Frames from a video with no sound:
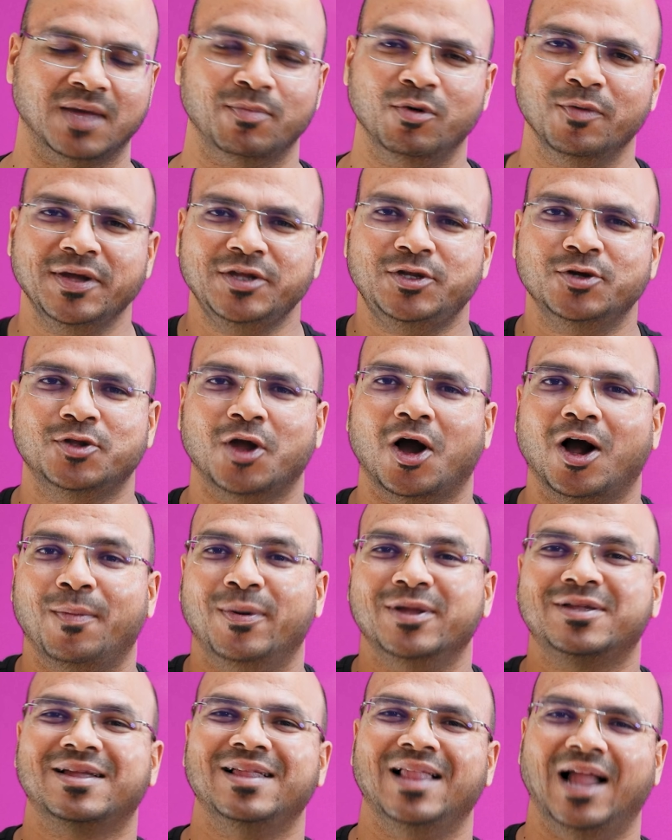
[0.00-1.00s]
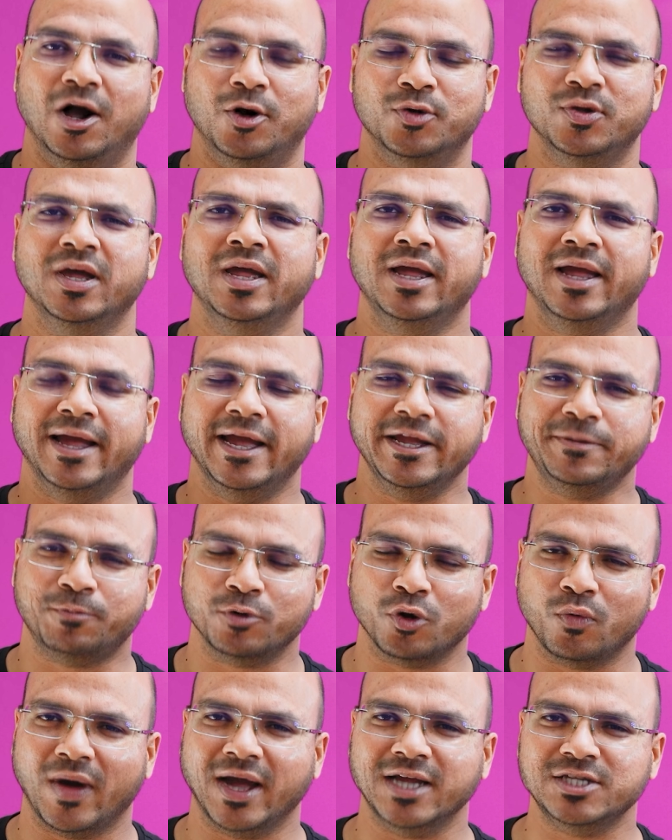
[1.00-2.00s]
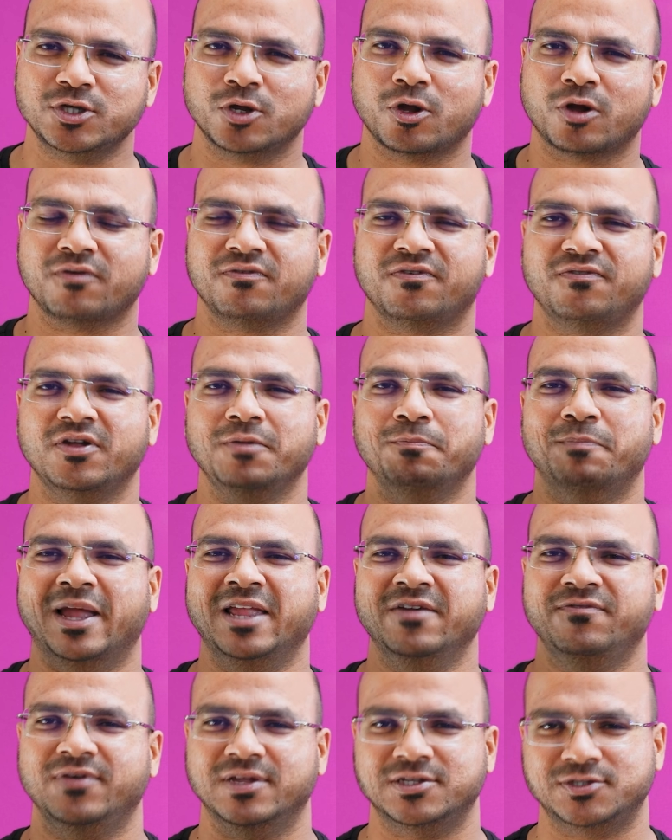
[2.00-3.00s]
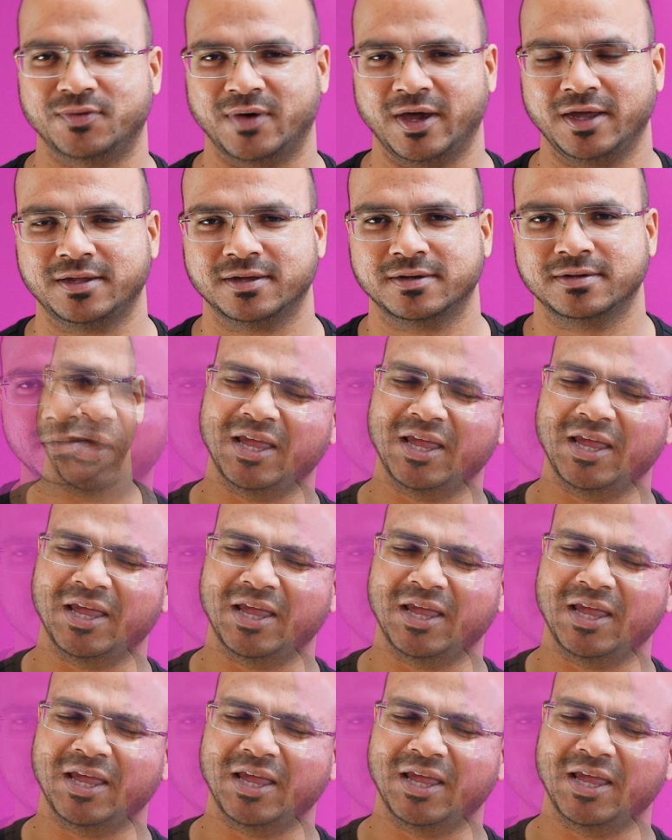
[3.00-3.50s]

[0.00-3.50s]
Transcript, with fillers: The moment you talk about cloud, it provides a lot of different benefits, right?